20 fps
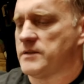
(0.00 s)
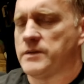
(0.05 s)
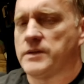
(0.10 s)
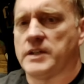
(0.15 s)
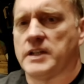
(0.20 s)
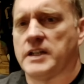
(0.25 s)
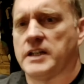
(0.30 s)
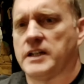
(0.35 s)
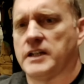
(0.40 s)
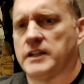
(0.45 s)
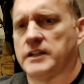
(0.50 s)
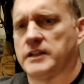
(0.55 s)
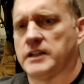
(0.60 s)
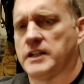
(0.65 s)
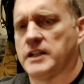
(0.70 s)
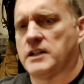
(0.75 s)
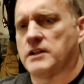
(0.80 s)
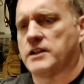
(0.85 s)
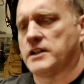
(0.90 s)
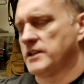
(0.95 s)
And then
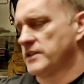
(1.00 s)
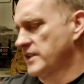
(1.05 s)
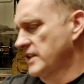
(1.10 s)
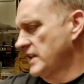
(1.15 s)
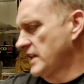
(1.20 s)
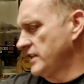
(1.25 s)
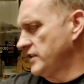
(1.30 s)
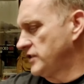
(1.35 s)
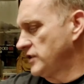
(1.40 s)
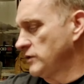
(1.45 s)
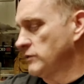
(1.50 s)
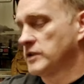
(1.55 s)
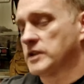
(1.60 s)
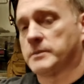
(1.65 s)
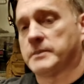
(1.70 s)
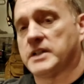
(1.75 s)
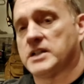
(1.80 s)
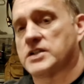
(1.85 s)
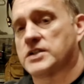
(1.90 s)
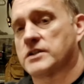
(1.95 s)
an area that I do
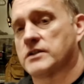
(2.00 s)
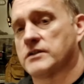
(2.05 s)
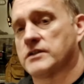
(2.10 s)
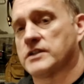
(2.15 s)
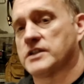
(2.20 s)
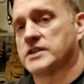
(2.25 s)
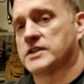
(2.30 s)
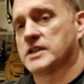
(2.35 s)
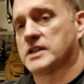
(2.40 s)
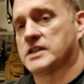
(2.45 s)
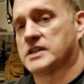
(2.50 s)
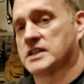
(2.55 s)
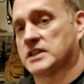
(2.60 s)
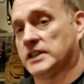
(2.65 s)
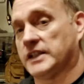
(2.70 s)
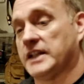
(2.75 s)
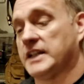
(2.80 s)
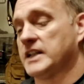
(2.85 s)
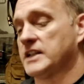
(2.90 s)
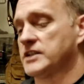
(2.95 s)
want to make sure is as
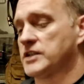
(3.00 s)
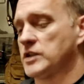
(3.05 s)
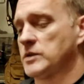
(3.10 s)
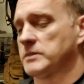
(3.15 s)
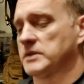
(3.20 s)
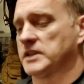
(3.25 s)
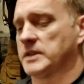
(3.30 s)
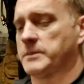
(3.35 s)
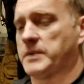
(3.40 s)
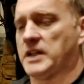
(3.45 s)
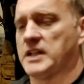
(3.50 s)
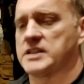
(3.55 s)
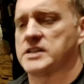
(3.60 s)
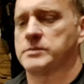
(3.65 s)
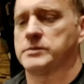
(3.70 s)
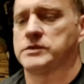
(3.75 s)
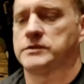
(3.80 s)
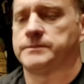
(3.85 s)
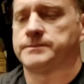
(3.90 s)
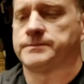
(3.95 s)
clean as humanly
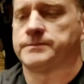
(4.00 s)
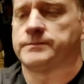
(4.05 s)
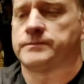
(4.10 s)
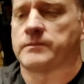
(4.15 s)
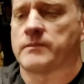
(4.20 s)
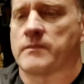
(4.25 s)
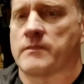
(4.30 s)
possible